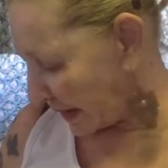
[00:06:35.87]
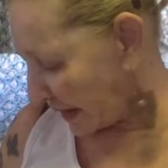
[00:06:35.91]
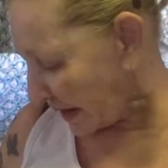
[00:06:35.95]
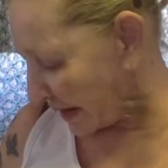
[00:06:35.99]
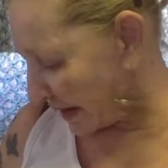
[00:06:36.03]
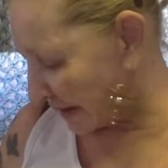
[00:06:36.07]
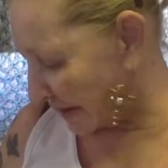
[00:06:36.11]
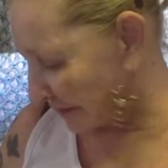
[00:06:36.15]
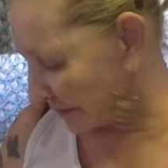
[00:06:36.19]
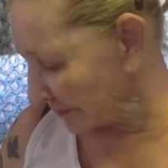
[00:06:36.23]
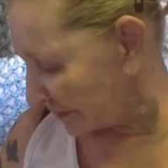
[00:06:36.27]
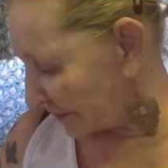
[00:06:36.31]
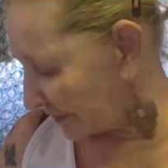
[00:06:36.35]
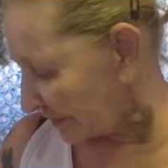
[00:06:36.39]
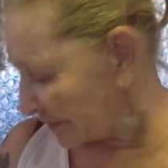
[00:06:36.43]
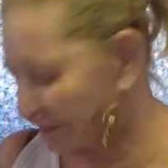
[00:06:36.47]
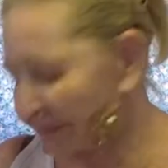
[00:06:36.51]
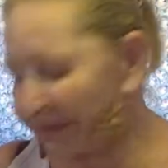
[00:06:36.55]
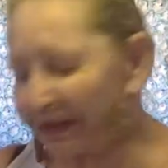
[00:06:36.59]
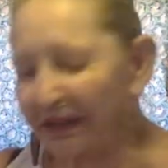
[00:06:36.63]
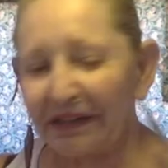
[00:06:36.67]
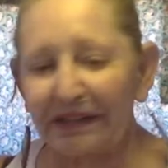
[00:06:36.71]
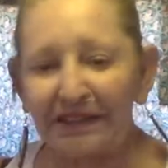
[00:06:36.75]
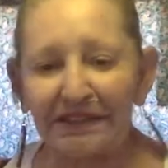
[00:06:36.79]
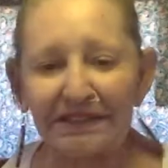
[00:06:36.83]
um, the
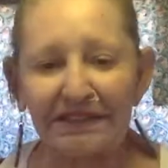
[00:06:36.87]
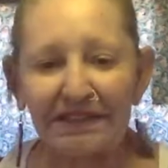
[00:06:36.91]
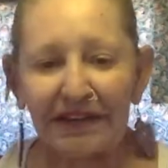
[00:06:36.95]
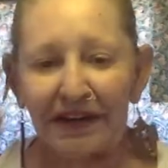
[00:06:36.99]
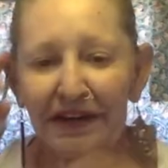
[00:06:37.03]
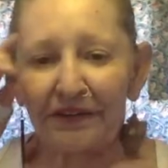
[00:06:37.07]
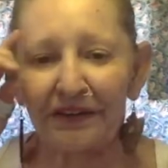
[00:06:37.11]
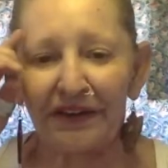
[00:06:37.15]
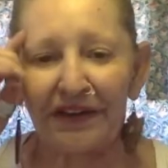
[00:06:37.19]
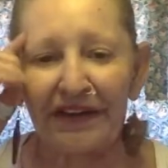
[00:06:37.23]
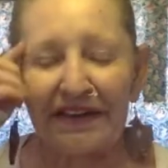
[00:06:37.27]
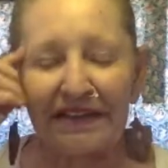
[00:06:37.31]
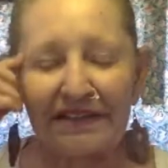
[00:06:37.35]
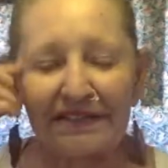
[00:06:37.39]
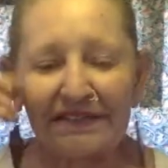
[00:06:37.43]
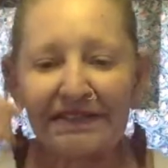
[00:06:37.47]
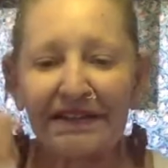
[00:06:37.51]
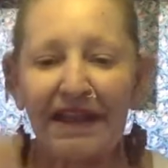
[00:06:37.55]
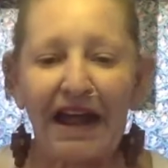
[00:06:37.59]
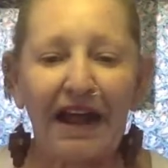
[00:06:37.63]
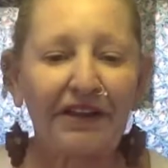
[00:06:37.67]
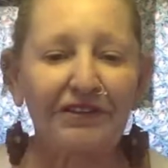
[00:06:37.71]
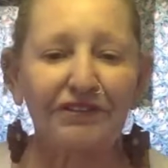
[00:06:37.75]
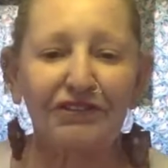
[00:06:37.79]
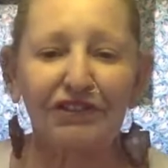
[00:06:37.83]
military is
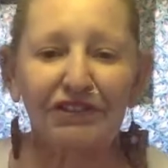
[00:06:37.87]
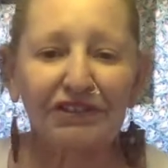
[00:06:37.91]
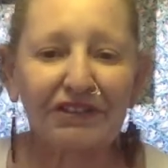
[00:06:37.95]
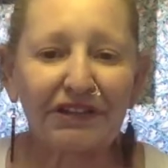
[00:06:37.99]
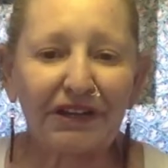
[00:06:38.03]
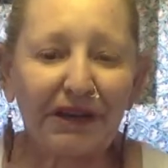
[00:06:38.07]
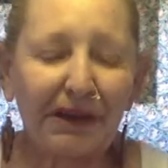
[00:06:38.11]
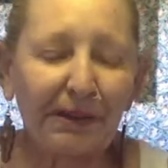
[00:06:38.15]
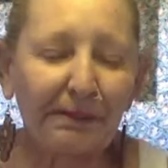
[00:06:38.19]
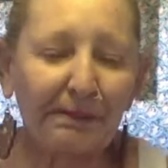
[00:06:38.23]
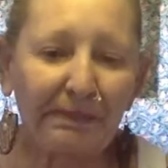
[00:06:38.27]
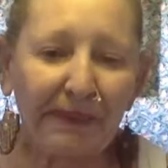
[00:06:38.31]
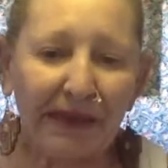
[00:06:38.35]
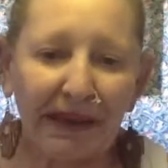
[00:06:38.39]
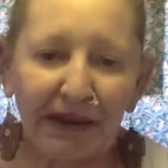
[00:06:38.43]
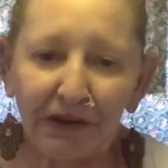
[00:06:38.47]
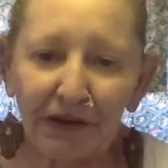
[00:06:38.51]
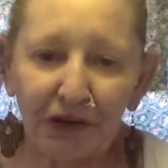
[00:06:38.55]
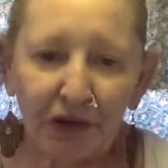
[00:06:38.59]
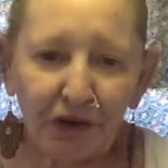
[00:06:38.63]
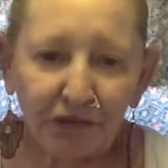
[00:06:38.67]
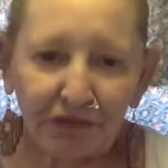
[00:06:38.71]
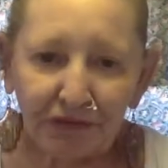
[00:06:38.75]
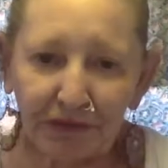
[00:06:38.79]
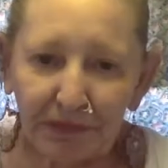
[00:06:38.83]
not just going to
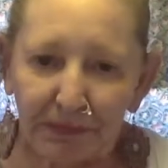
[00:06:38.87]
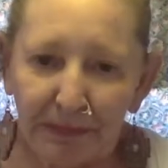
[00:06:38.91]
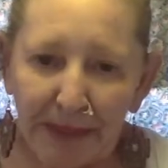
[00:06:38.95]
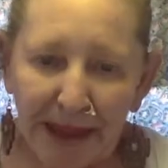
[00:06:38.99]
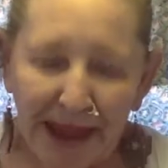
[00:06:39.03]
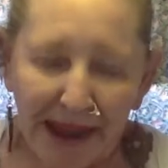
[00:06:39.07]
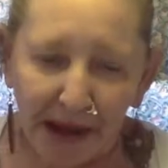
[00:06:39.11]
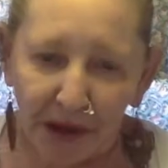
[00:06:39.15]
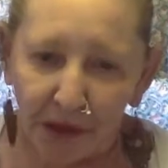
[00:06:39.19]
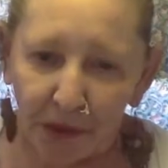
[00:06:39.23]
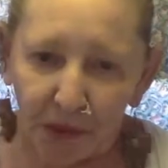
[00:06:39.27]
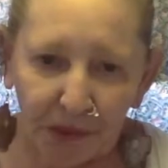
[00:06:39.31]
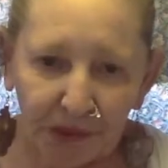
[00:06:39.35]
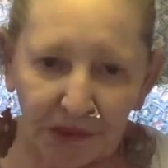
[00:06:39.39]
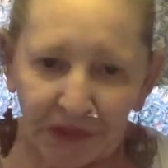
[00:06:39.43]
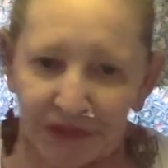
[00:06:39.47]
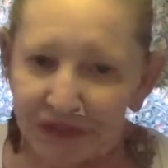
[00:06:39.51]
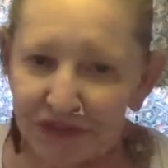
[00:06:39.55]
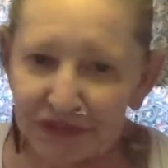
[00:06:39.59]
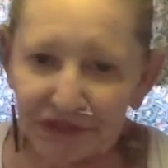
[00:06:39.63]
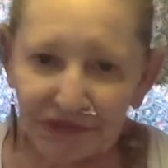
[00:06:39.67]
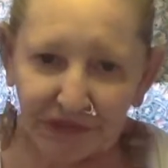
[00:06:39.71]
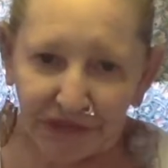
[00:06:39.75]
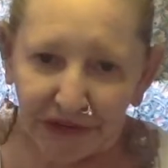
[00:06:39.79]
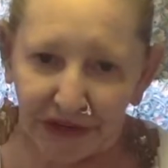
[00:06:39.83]
bend over
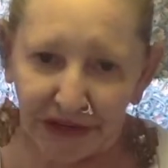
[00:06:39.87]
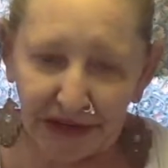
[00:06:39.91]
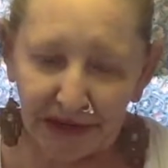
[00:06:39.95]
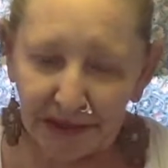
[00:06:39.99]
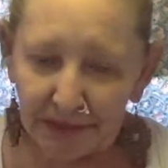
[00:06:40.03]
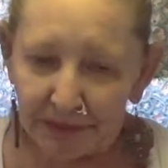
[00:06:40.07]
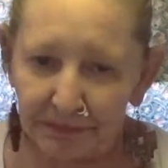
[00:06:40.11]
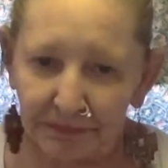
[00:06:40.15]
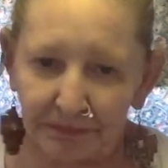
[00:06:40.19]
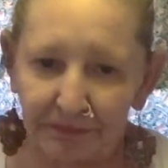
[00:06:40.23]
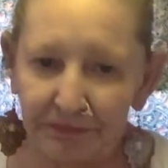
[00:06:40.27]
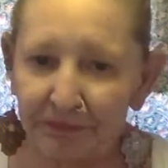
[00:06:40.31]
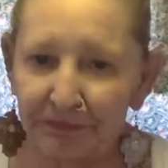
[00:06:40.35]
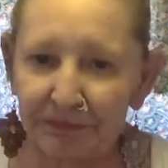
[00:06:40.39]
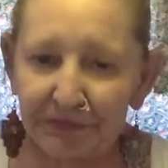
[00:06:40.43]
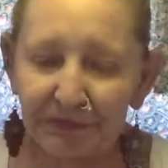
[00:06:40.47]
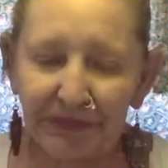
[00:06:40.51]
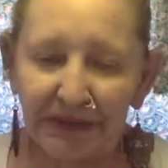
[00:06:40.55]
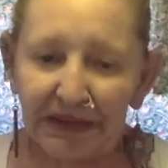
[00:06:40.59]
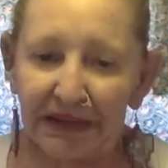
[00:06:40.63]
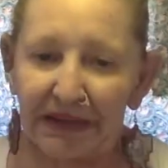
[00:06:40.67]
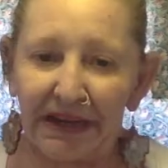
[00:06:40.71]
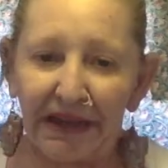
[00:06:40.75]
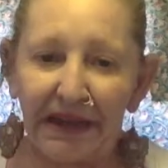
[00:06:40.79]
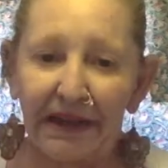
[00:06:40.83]
backwards for him.
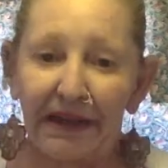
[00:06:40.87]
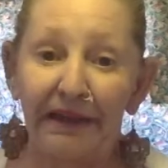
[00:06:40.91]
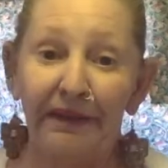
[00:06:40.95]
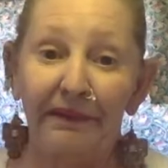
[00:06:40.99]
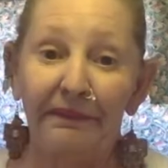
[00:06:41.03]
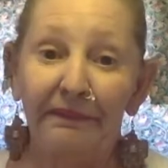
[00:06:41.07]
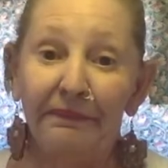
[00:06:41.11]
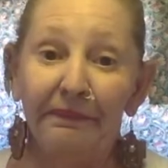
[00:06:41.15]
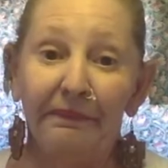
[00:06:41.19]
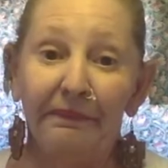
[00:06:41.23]
Okay,